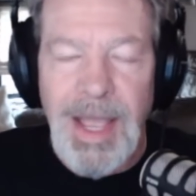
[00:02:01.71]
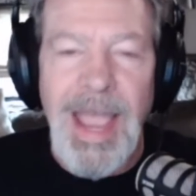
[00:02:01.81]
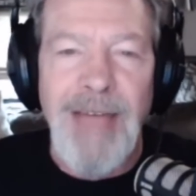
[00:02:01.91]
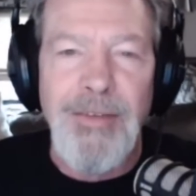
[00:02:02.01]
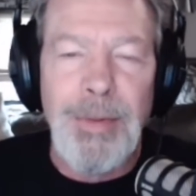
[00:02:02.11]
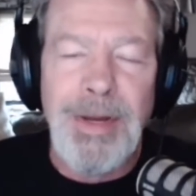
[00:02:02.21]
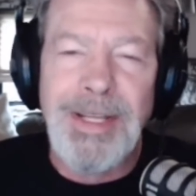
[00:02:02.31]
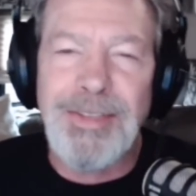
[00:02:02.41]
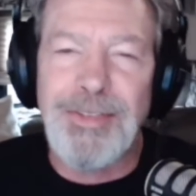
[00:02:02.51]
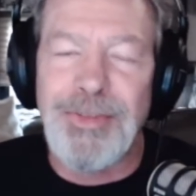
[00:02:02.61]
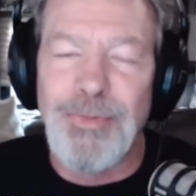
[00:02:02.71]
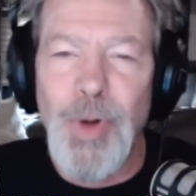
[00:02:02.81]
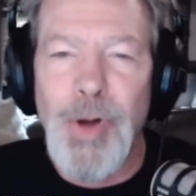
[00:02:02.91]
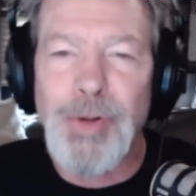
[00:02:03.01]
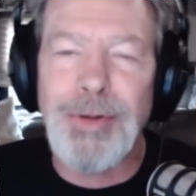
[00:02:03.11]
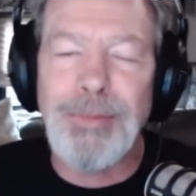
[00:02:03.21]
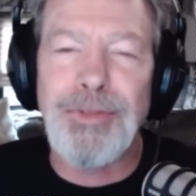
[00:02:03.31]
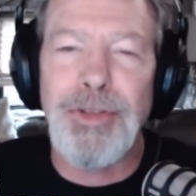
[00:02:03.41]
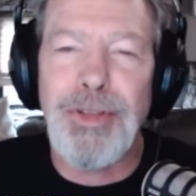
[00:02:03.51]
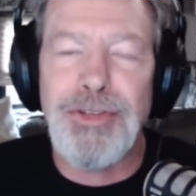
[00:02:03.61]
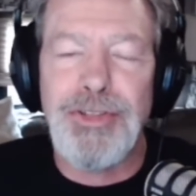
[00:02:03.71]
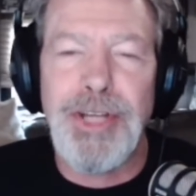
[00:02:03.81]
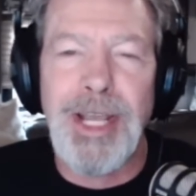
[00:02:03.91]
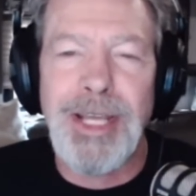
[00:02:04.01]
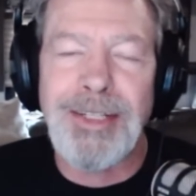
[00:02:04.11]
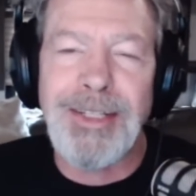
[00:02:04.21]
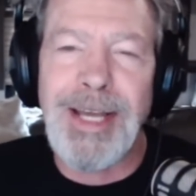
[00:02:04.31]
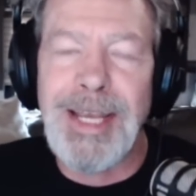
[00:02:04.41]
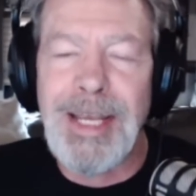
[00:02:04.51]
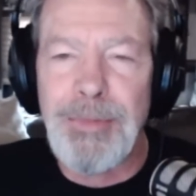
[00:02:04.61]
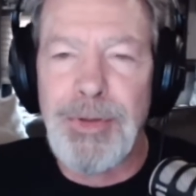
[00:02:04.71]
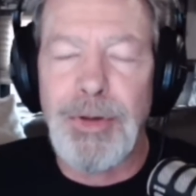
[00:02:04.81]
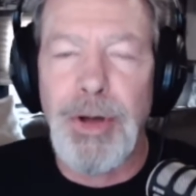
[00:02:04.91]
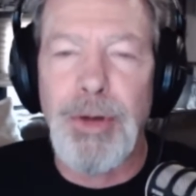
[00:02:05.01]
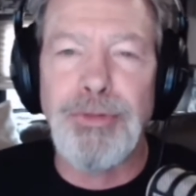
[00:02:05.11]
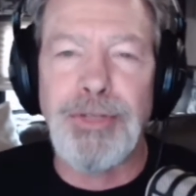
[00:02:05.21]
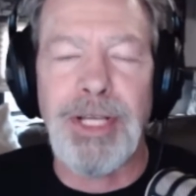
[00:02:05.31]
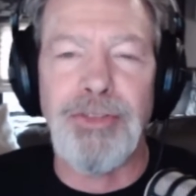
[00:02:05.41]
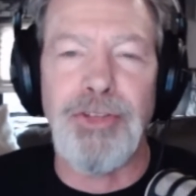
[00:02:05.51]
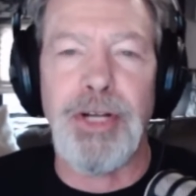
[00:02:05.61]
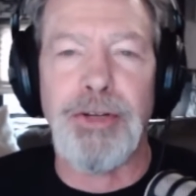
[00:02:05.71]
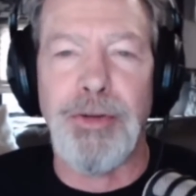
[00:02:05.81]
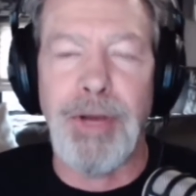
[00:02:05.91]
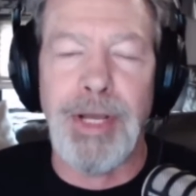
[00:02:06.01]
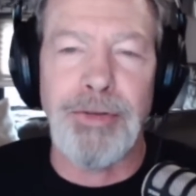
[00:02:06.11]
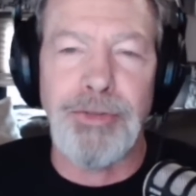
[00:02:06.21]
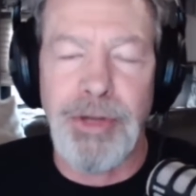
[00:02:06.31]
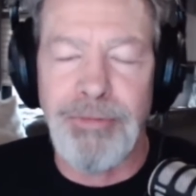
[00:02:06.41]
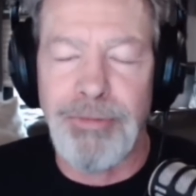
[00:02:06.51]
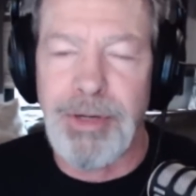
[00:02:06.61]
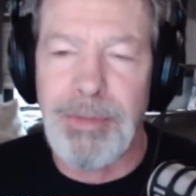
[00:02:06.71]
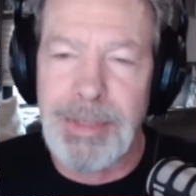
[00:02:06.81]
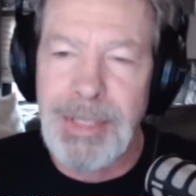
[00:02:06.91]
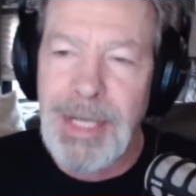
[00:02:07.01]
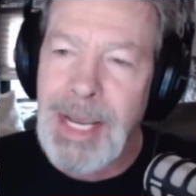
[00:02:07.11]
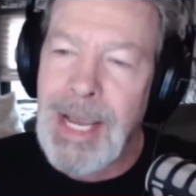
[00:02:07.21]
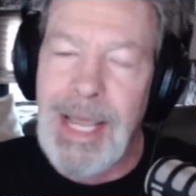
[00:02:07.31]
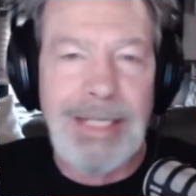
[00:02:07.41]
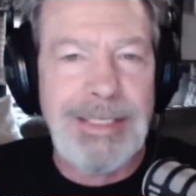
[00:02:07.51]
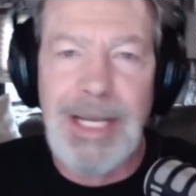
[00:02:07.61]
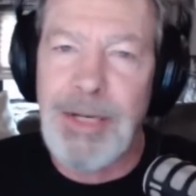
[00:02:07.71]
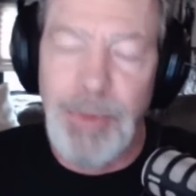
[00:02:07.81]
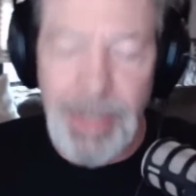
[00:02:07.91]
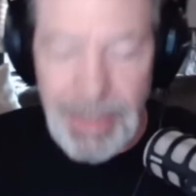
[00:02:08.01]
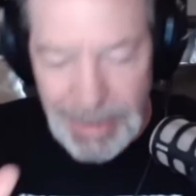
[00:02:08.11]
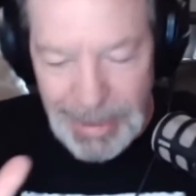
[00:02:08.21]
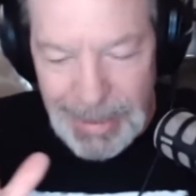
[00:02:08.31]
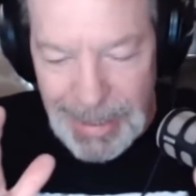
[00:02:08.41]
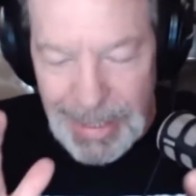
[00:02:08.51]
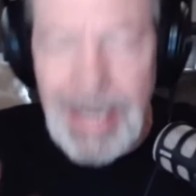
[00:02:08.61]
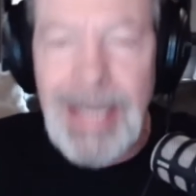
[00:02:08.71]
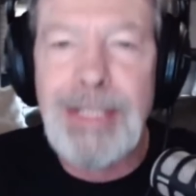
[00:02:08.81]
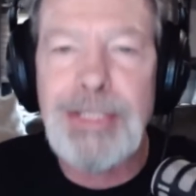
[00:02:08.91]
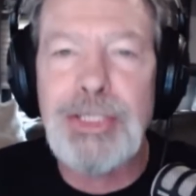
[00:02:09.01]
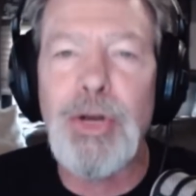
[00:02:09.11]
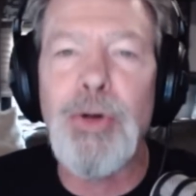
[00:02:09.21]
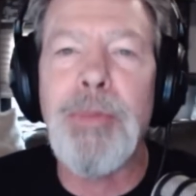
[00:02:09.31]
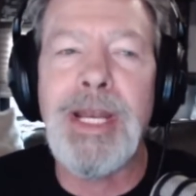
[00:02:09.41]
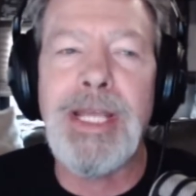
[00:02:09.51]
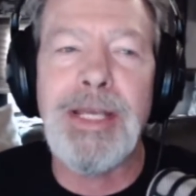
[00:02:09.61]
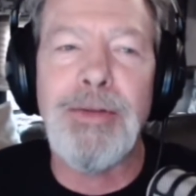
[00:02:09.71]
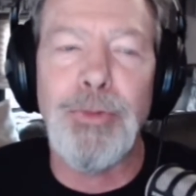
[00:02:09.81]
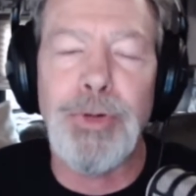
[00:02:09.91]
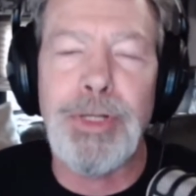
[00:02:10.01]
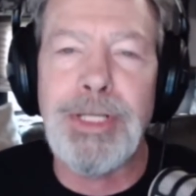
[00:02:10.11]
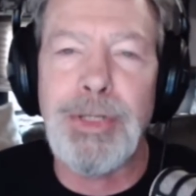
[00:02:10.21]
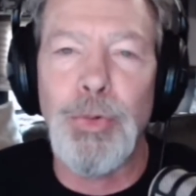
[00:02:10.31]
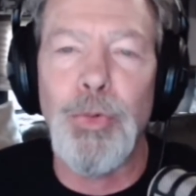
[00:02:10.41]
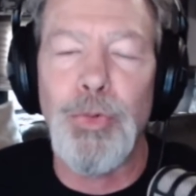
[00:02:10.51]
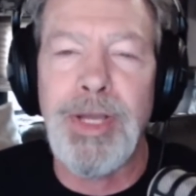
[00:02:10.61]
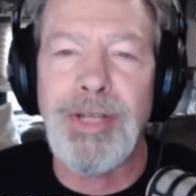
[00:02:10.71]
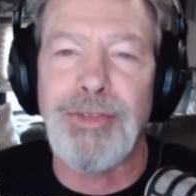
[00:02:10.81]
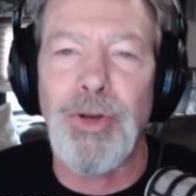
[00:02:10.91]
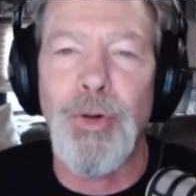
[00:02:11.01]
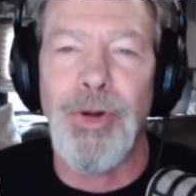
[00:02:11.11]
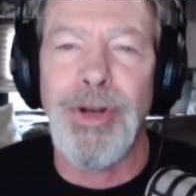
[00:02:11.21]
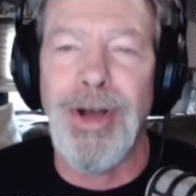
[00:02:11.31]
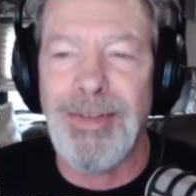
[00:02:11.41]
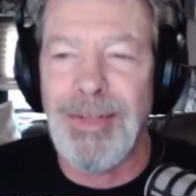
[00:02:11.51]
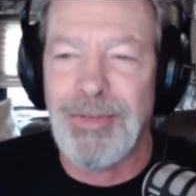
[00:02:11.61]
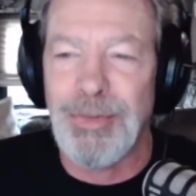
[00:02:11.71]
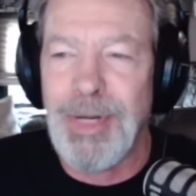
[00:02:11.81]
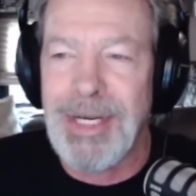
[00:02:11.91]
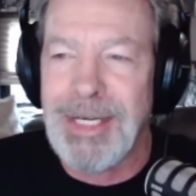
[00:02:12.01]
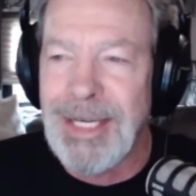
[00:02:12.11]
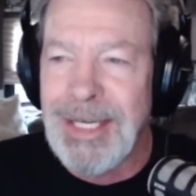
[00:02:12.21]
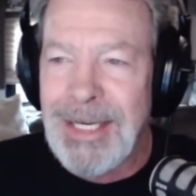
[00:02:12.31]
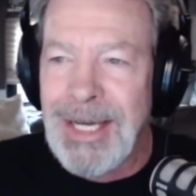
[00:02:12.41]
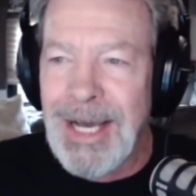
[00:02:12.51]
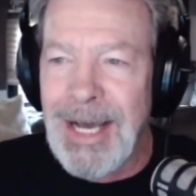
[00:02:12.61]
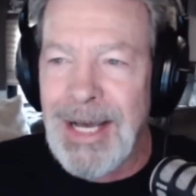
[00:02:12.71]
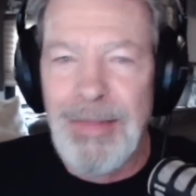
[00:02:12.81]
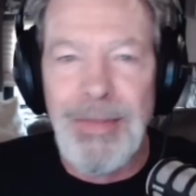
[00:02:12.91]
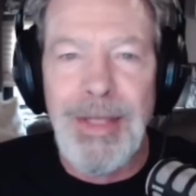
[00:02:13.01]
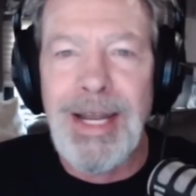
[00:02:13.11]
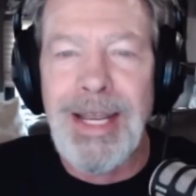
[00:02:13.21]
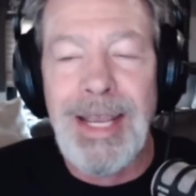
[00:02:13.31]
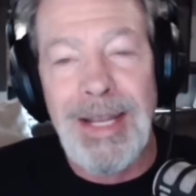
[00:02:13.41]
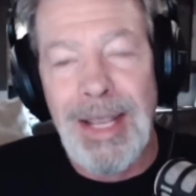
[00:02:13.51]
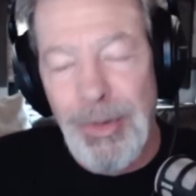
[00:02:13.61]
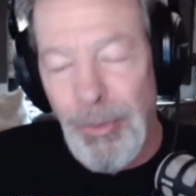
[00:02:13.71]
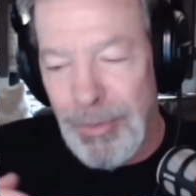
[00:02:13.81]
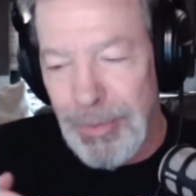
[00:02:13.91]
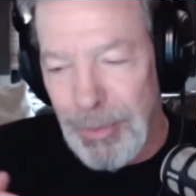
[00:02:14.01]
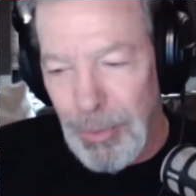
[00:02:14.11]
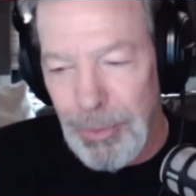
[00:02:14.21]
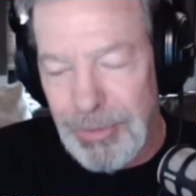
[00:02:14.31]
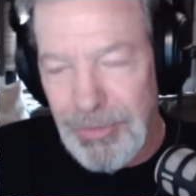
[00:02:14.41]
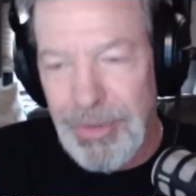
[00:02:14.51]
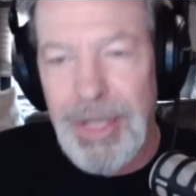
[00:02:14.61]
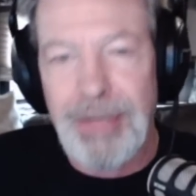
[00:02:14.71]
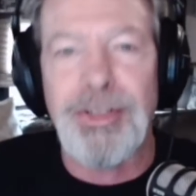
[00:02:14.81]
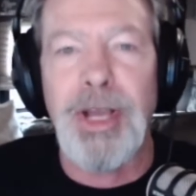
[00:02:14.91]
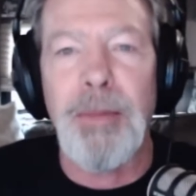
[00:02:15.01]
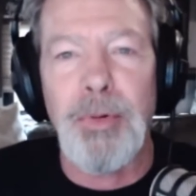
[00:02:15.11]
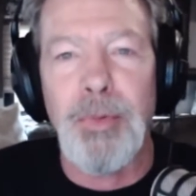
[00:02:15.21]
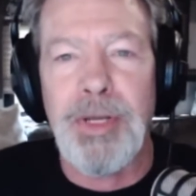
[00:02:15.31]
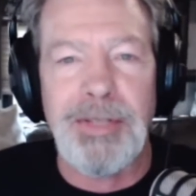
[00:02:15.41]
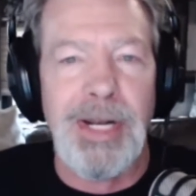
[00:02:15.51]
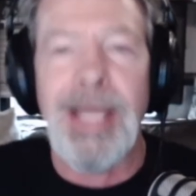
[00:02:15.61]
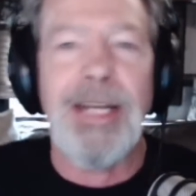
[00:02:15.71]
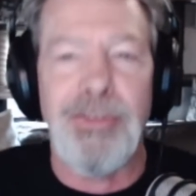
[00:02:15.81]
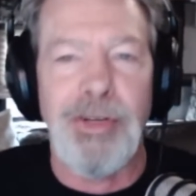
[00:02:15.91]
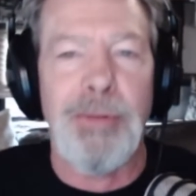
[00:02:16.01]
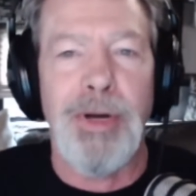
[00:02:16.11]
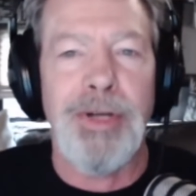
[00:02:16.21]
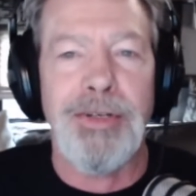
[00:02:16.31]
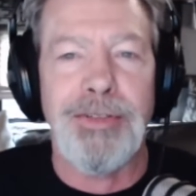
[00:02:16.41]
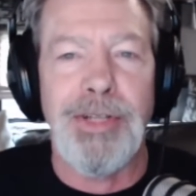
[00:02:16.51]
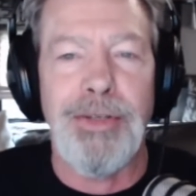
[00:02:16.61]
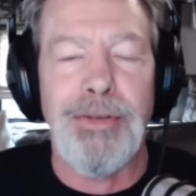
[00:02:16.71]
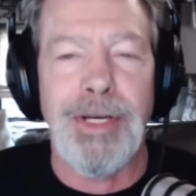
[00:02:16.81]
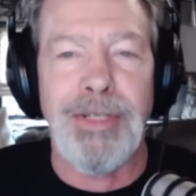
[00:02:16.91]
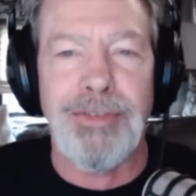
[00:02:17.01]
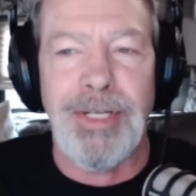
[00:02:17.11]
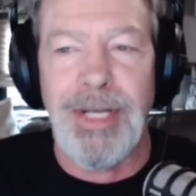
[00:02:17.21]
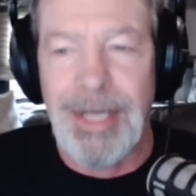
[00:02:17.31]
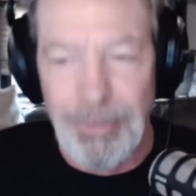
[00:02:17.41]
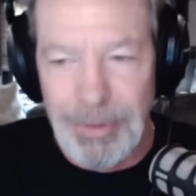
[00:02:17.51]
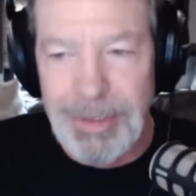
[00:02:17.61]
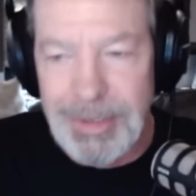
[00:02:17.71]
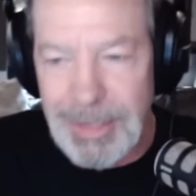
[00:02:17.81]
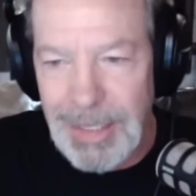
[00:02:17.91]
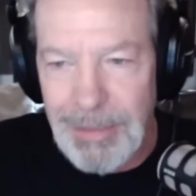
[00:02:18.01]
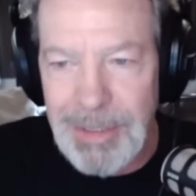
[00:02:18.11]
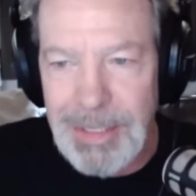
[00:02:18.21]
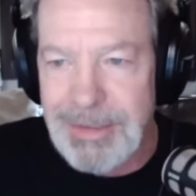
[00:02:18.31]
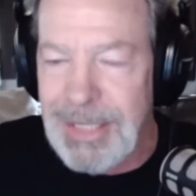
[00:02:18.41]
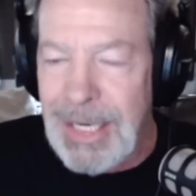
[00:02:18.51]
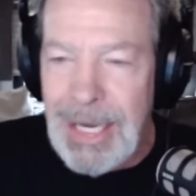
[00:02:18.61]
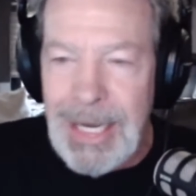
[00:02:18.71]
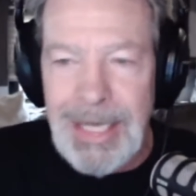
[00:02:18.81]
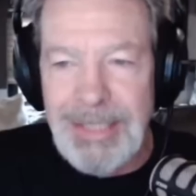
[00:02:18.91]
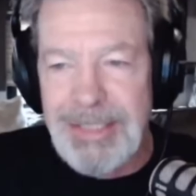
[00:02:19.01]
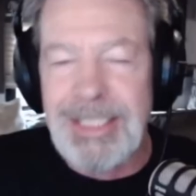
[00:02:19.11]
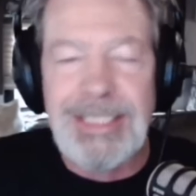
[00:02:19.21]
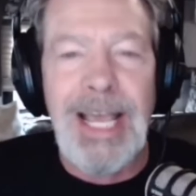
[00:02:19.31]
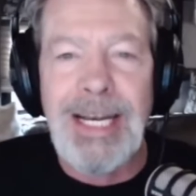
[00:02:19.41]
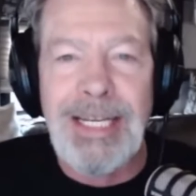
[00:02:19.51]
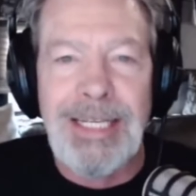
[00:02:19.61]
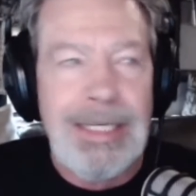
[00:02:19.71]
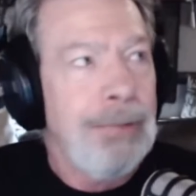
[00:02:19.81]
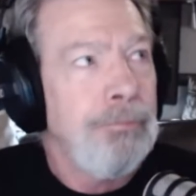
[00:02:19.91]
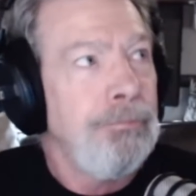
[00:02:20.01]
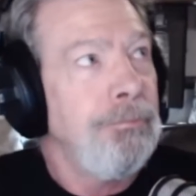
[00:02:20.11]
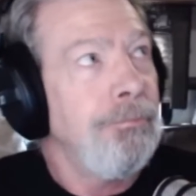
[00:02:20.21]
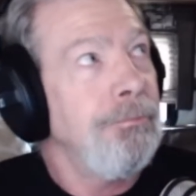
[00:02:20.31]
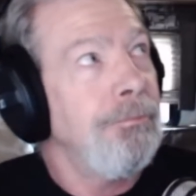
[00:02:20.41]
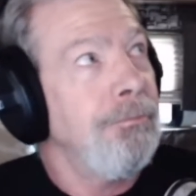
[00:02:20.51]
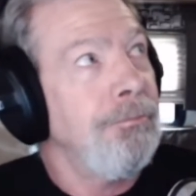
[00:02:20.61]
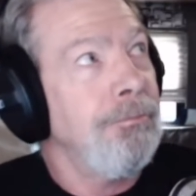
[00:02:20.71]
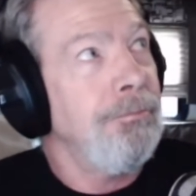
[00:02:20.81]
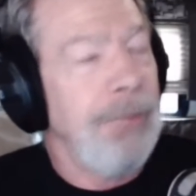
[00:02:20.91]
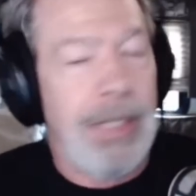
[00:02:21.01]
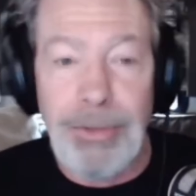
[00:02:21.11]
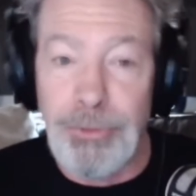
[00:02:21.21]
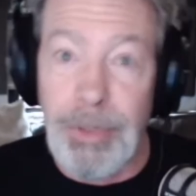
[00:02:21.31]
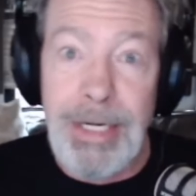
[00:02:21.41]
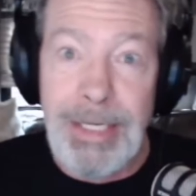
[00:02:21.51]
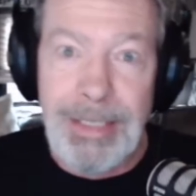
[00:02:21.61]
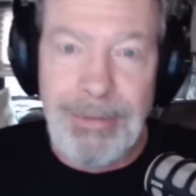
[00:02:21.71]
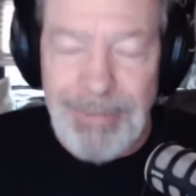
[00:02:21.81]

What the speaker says: Hey everybody, welcome to the channel. I am your host and channel creator, Jeff Freeman. And I tell you what, I had so many really cool things going on this week and over the course of the next couple of weeks that I had to jump on here and tell you guys tonight. I really did. I mean, it's exciting and it's raining.